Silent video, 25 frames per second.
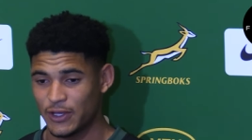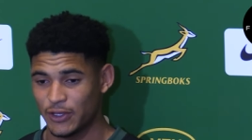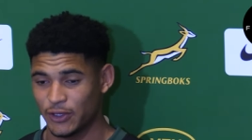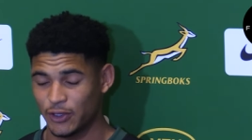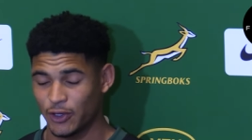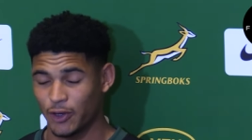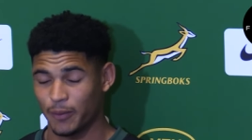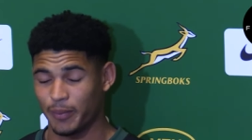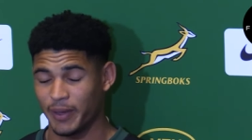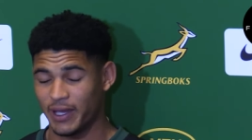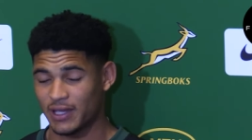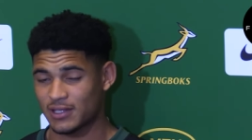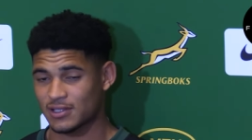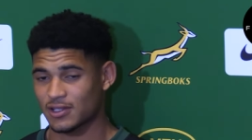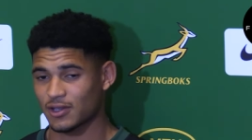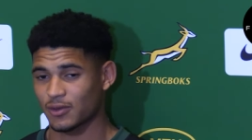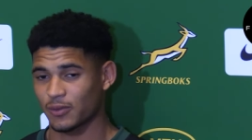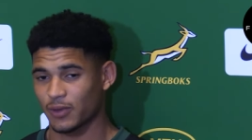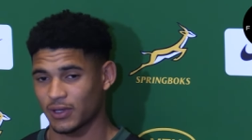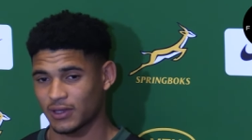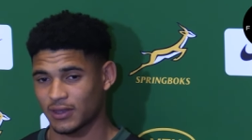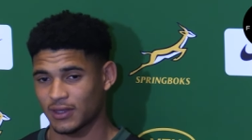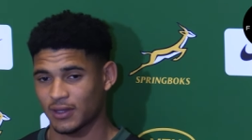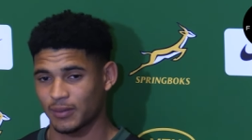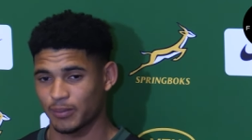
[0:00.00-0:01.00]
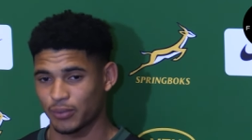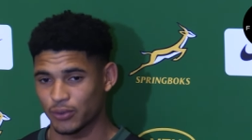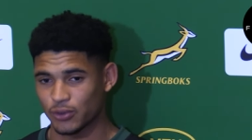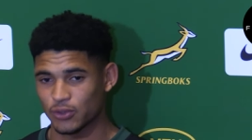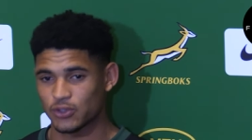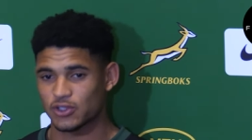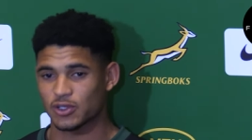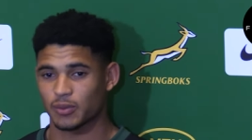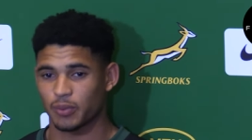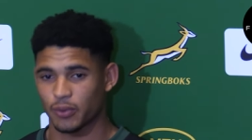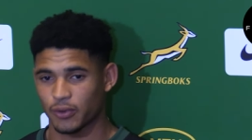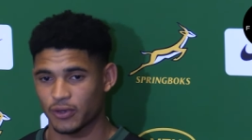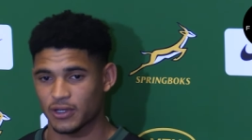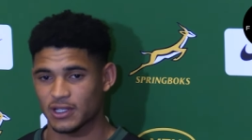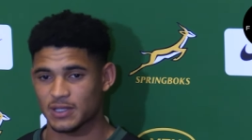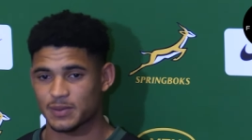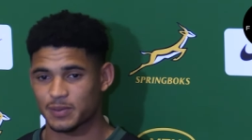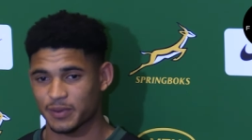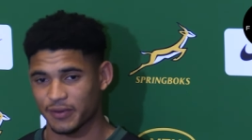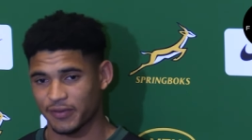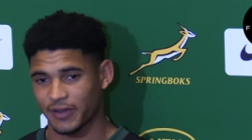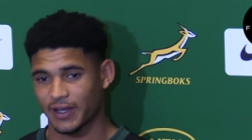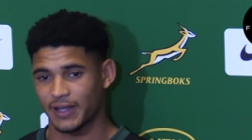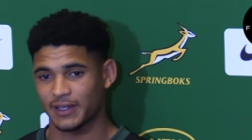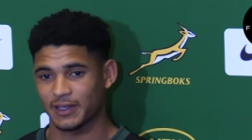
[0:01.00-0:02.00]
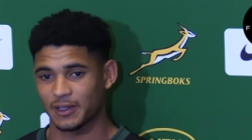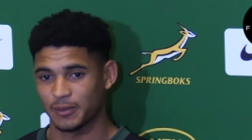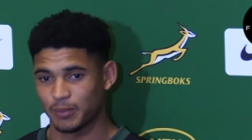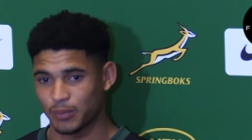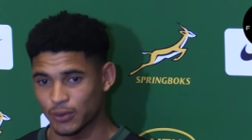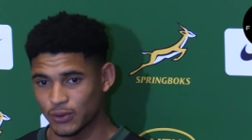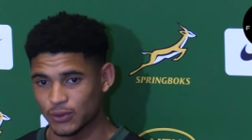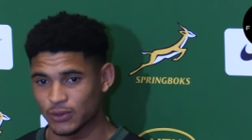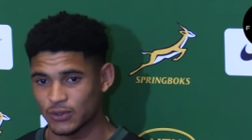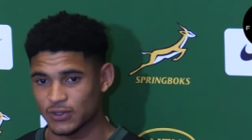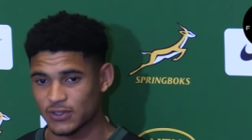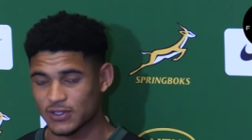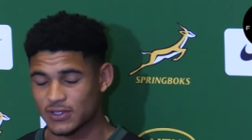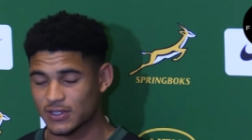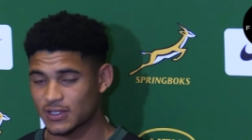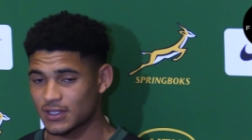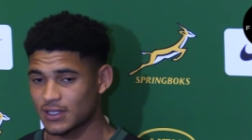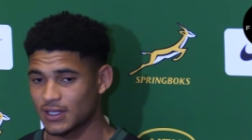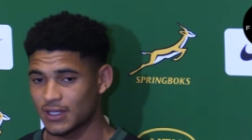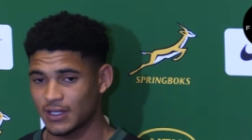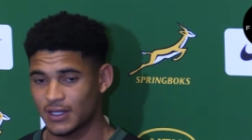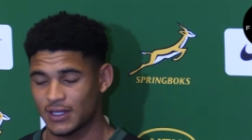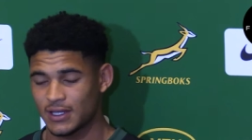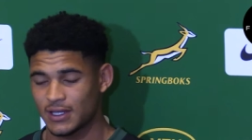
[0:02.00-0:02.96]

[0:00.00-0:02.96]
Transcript: based on what the Bulls supporters provide, the Bulls,